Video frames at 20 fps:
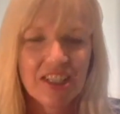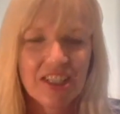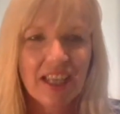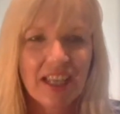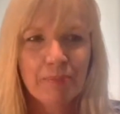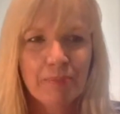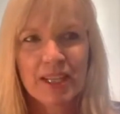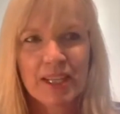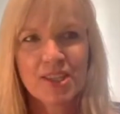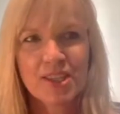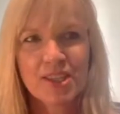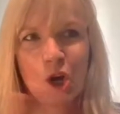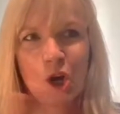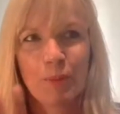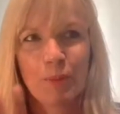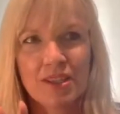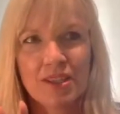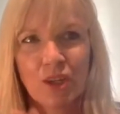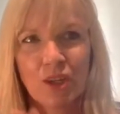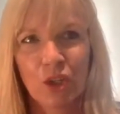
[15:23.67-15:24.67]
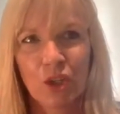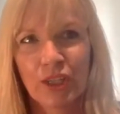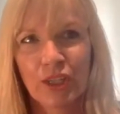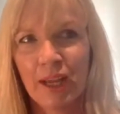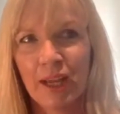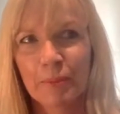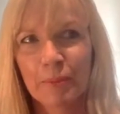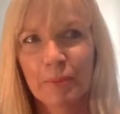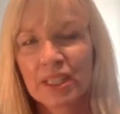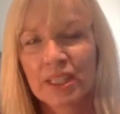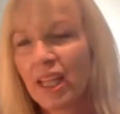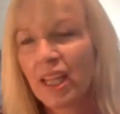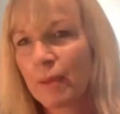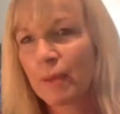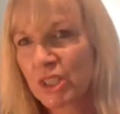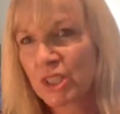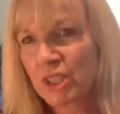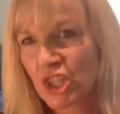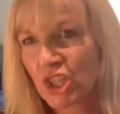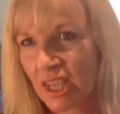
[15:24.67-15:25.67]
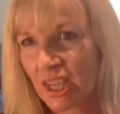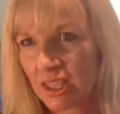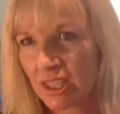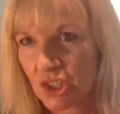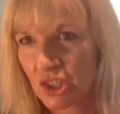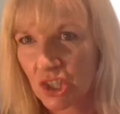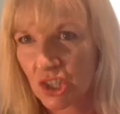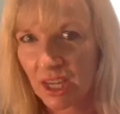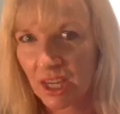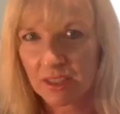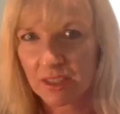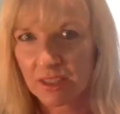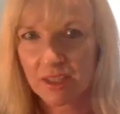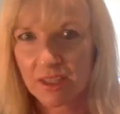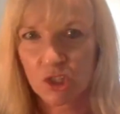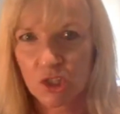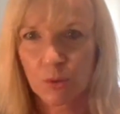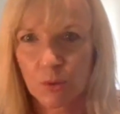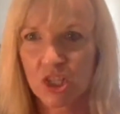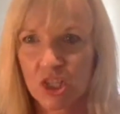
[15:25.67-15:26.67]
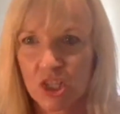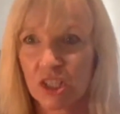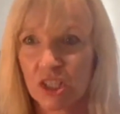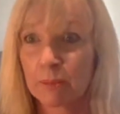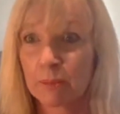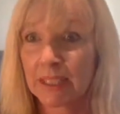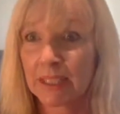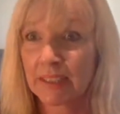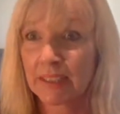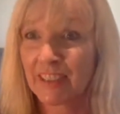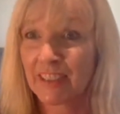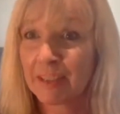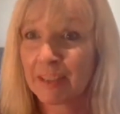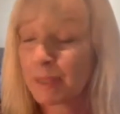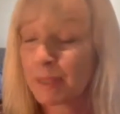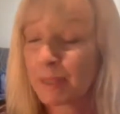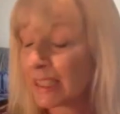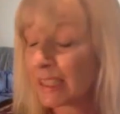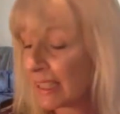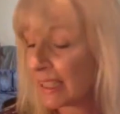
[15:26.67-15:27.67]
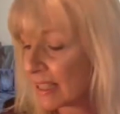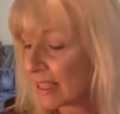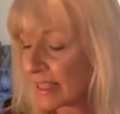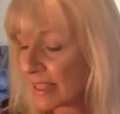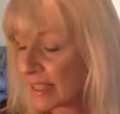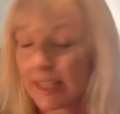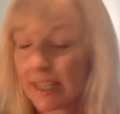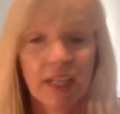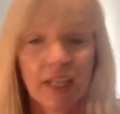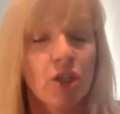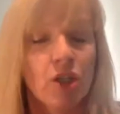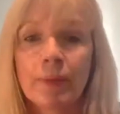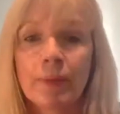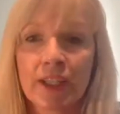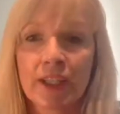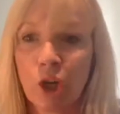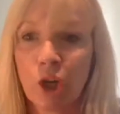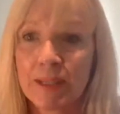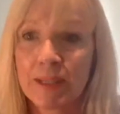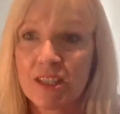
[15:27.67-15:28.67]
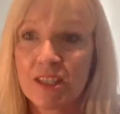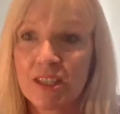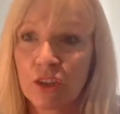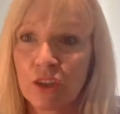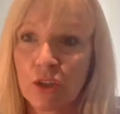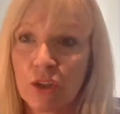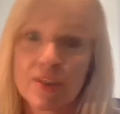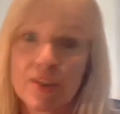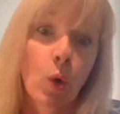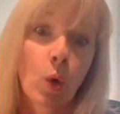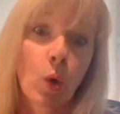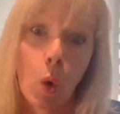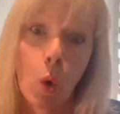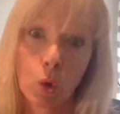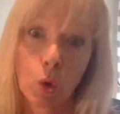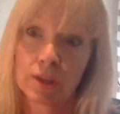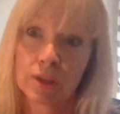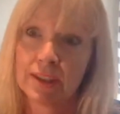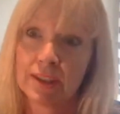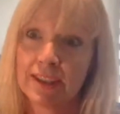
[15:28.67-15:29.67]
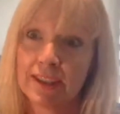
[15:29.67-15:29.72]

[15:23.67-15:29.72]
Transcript: She makes comments on climate change and the situation in the Middle East, and I don't make comments on those at all.